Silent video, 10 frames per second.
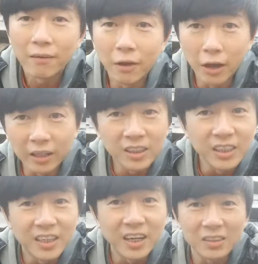
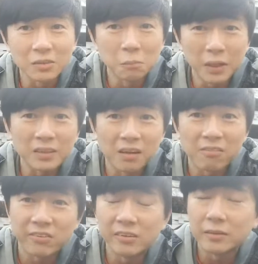actually it does, and it makes a
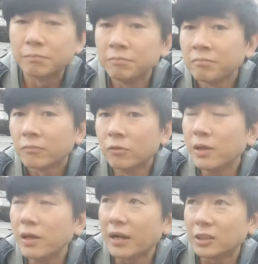difference. To
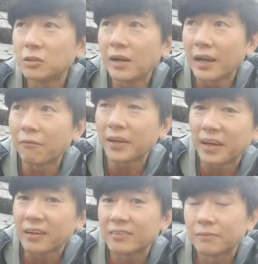me, I still like
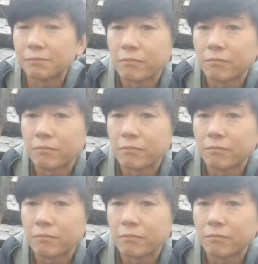weekends.